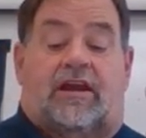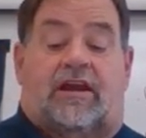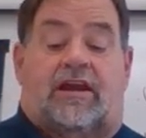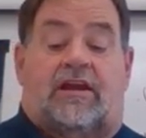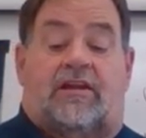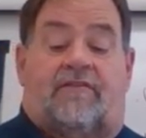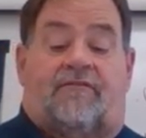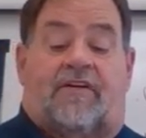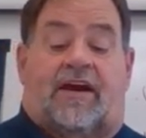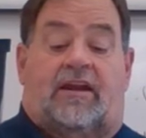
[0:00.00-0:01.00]
and
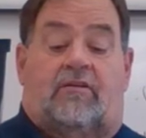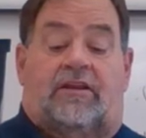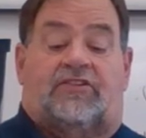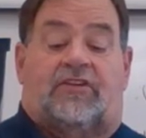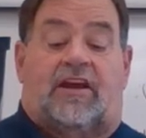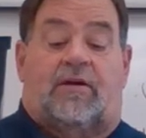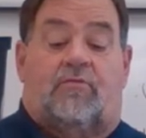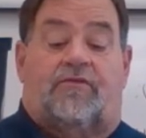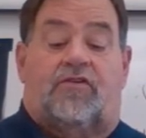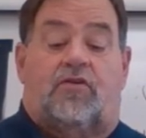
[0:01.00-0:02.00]
final
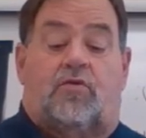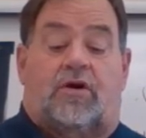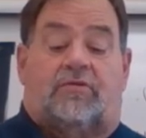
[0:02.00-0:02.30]
exam review,